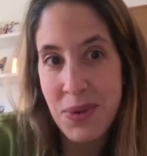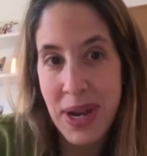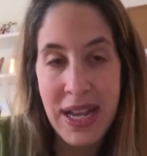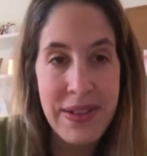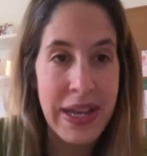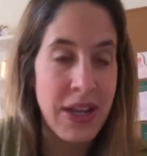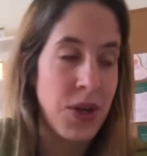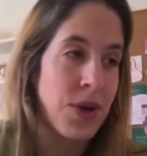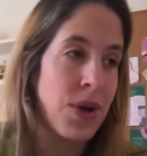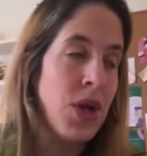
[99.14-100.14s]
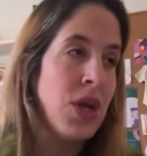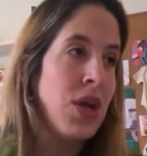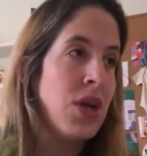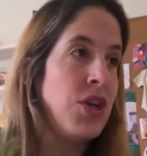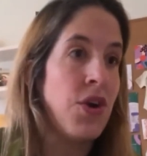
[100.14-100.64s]
right? Like
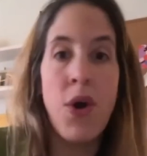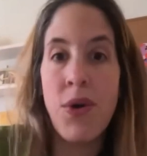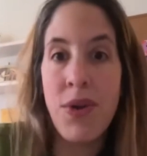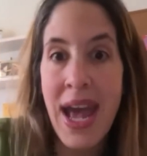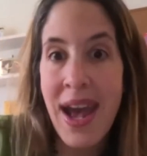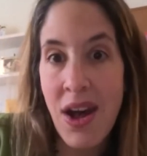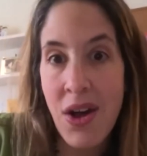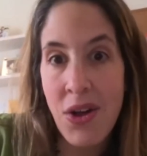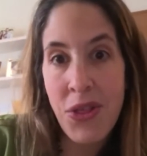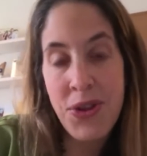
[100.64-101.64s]
your own health,